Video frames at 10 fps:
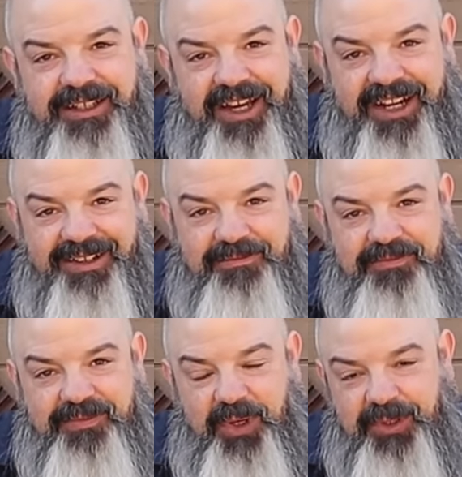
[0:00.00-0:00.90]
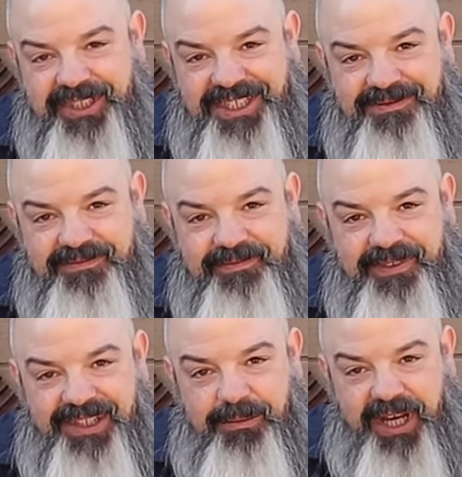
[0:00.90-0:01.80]
cutting holes in
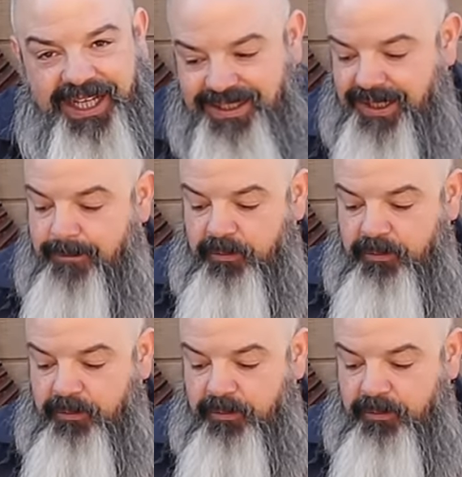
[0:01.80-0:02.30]
in the buckets.